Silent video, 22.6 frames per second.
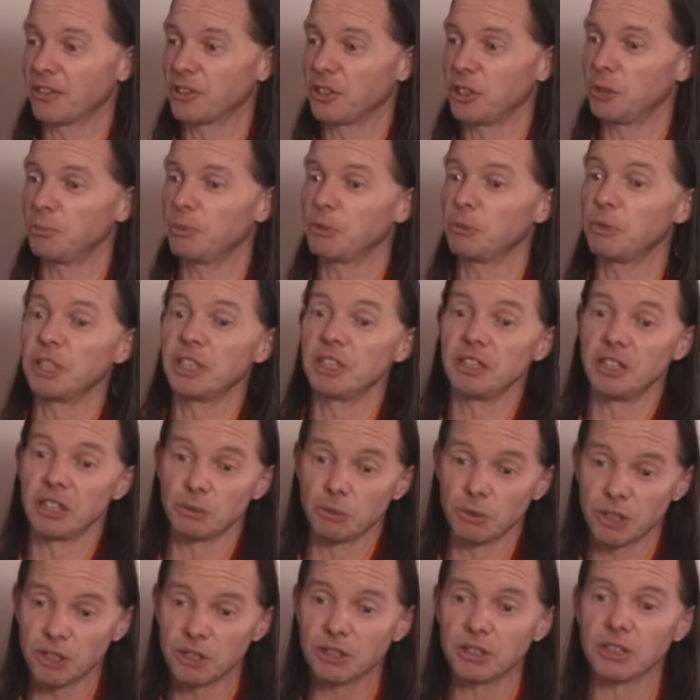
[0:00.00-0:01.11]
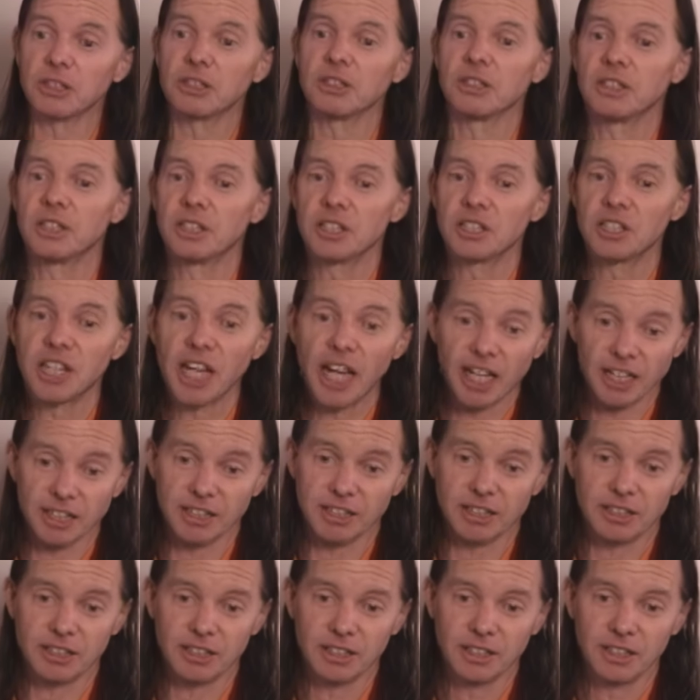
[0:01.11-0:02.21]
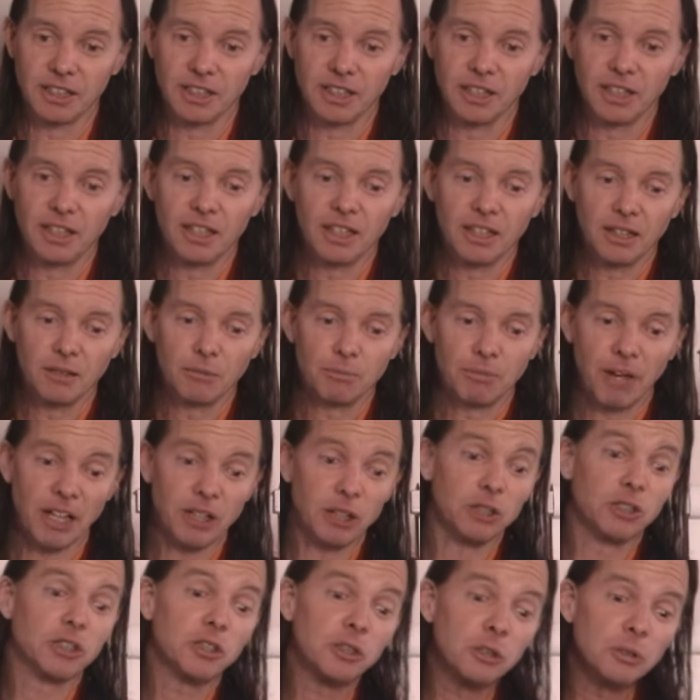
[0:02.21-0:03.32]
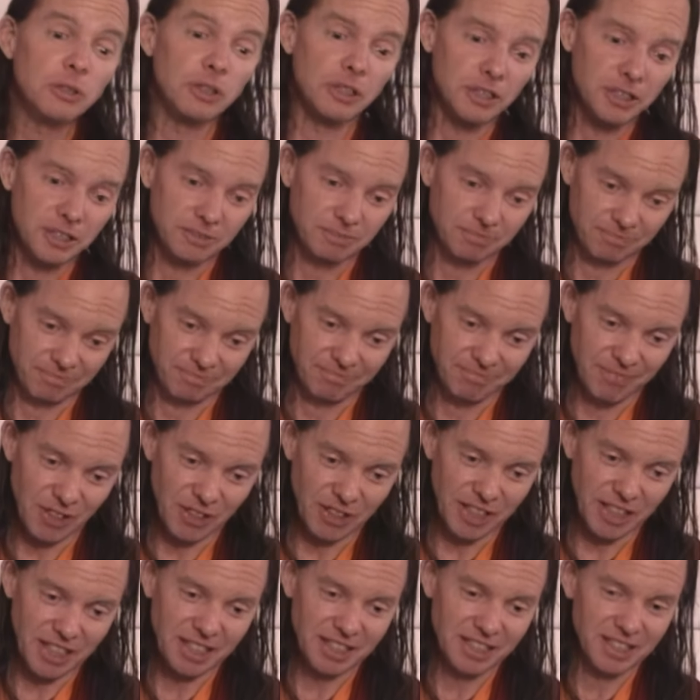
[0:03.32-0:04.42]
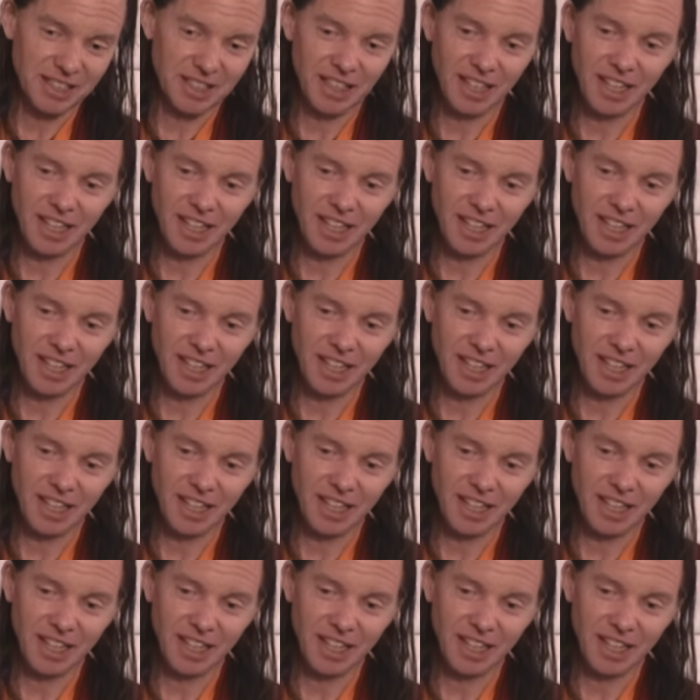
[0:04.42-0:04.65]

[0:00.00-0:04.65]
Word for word: So you'll be reading the original texts by those schools, okay?